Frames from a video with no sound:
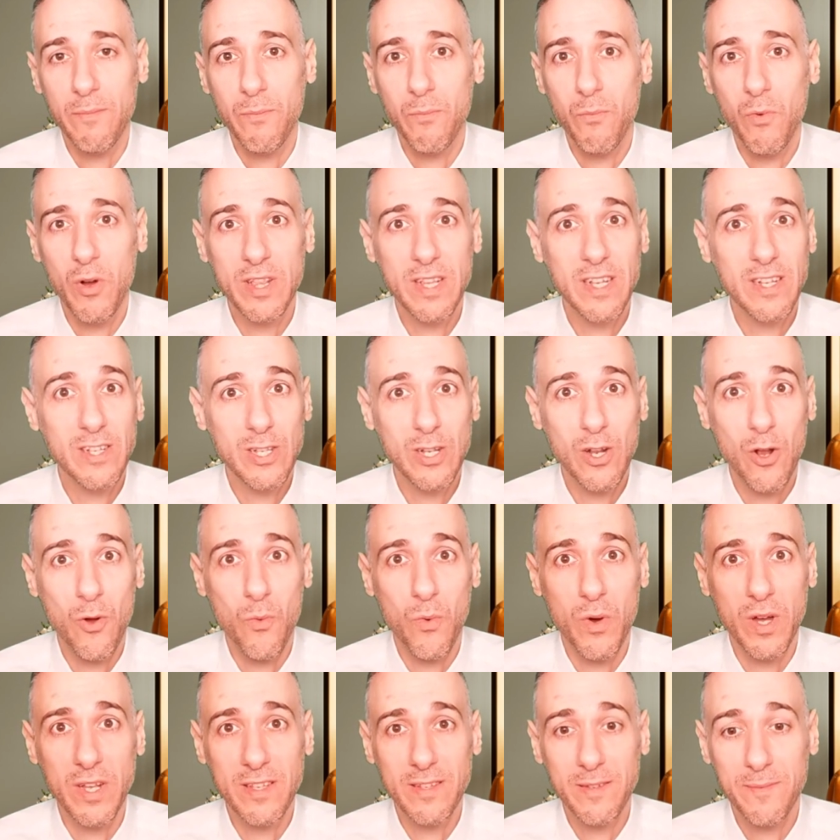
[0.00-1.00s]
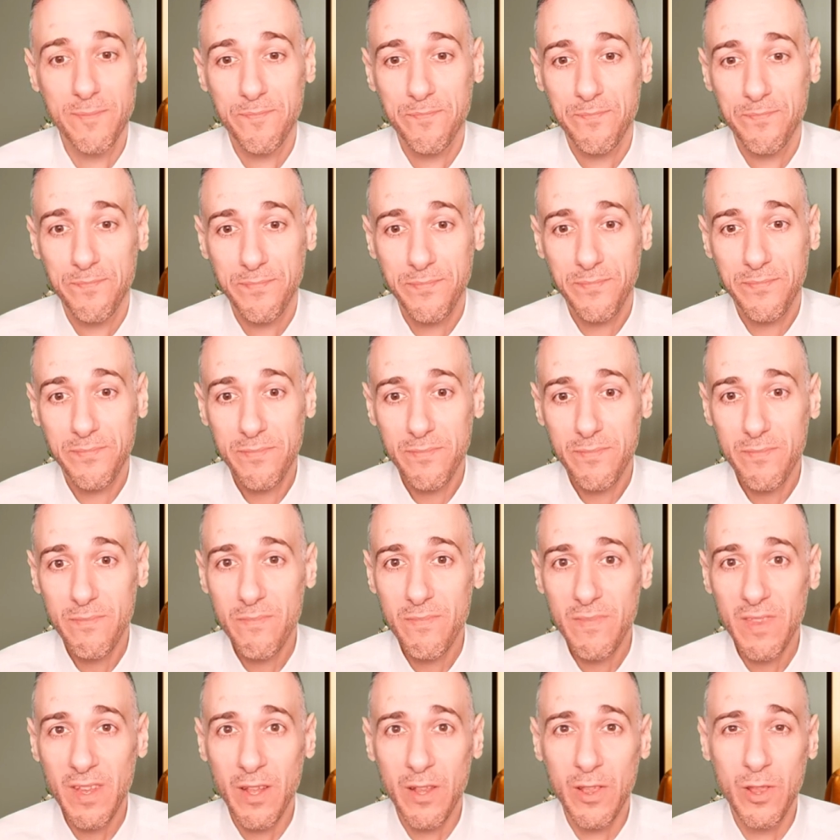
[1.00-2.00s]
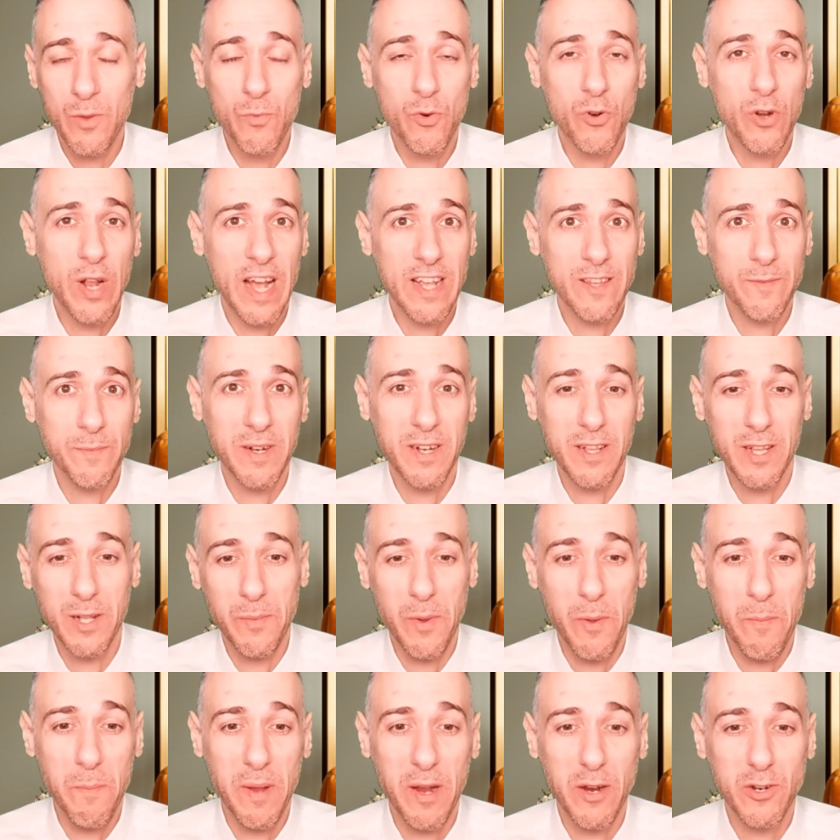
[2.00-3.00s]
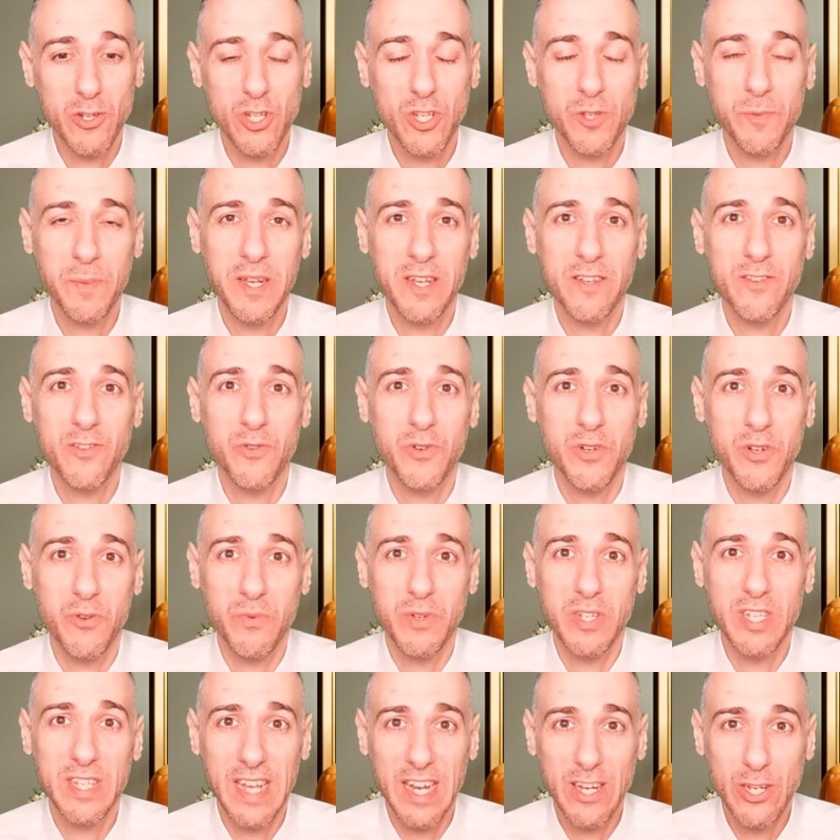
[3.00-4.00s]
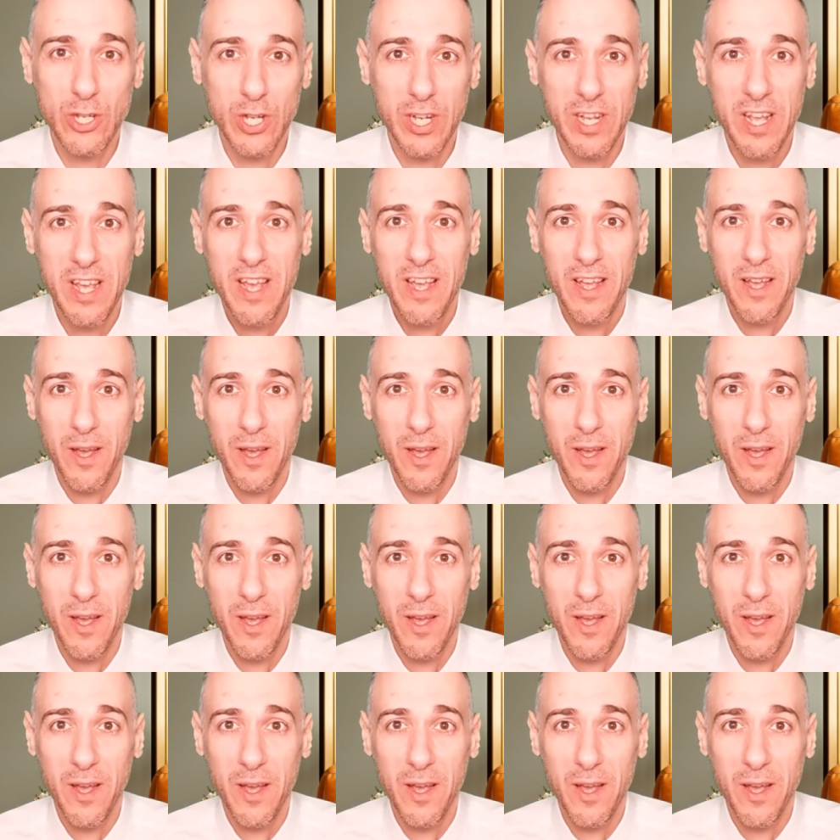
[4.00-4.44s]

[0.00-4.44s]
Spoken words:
One thing to note was the mood has been a little bit bearish just because they're in a recession.